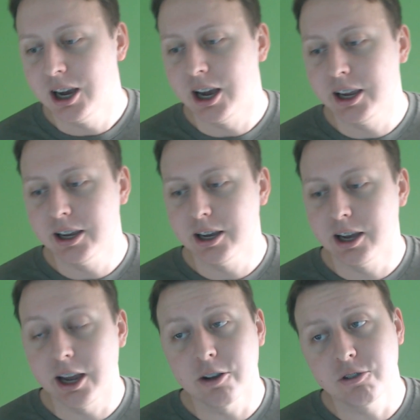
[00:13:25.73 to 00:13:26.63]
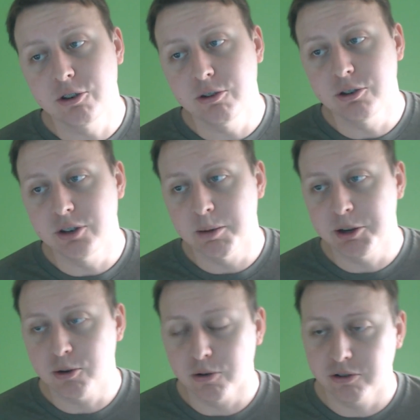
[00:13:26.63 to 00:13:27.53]
I, uh, I also do
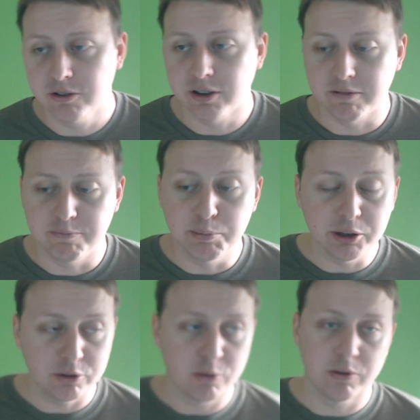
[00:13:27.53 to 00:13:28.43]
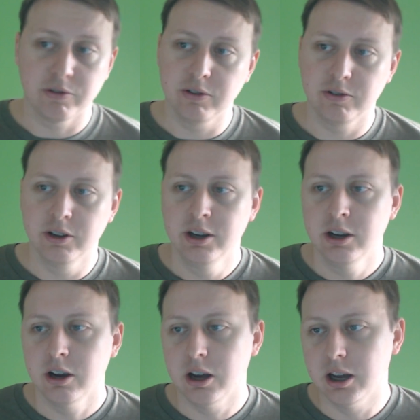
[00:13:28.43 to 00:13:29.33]
Udemy courses. I've built courses
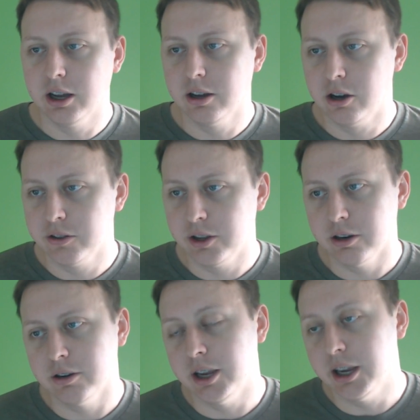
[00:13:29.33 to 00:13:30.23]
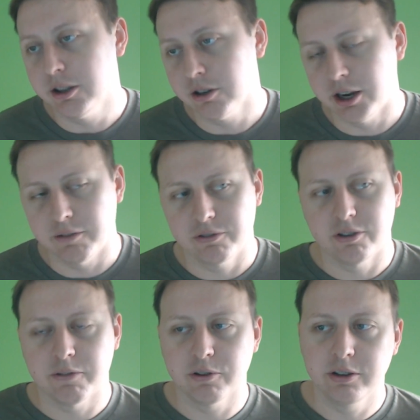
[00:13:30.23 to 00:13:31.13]
uh, on there in Angular. I have
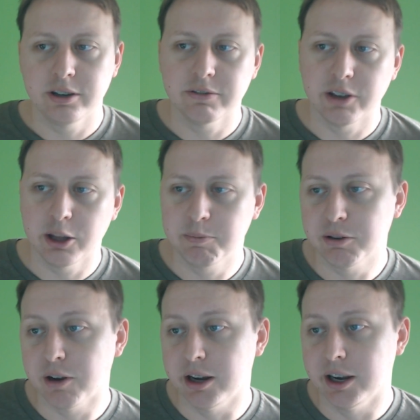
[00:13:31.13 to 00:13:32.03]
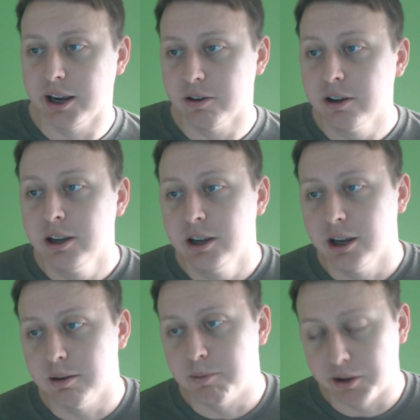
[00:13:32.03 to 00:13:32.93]
several in development right now,
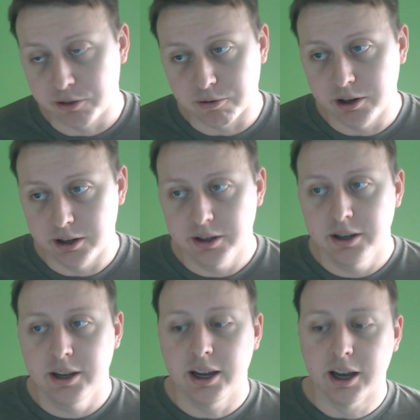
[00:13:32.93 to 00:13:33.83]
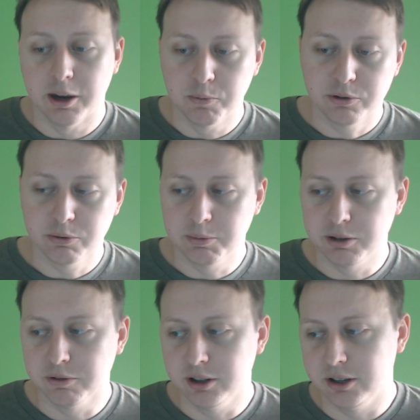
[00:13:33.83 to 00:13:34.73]
about three, uh, which will
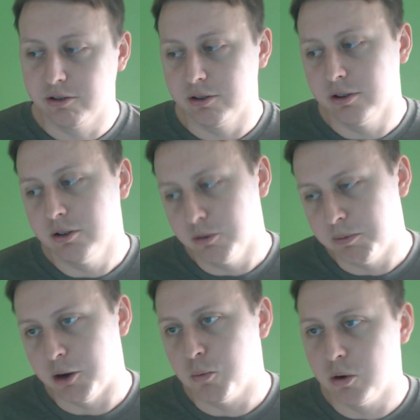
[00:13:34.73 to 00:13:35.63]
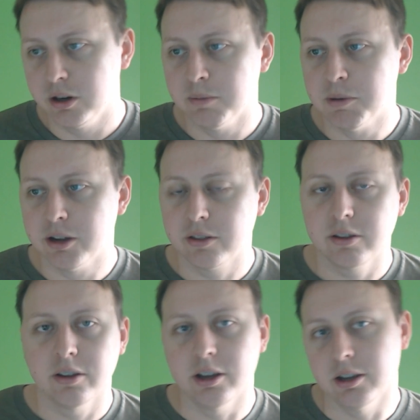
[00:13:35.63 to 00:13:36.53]
be released about one a month
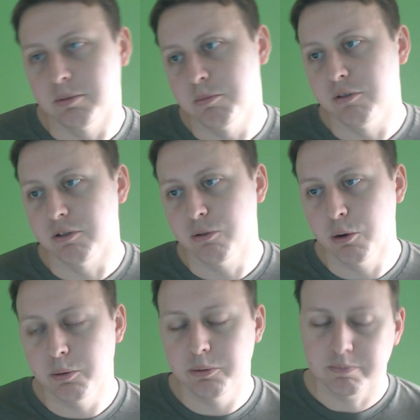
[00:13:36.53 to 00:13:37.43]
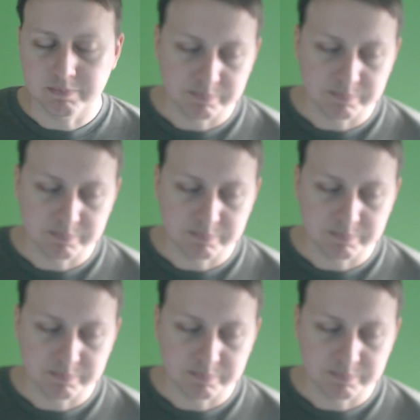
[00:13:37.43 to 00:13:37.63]
uh, moving forward.